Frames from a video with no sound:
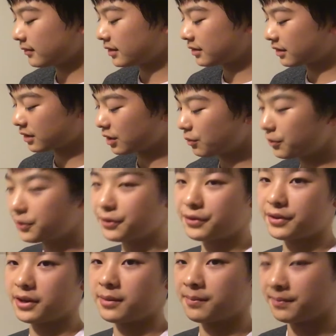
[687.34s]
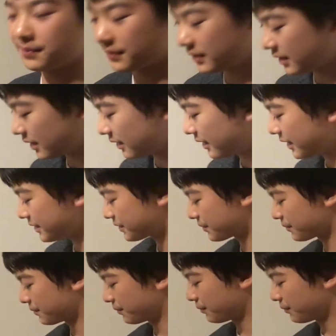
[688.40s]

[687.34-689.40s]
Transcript: The lower your thumb, the less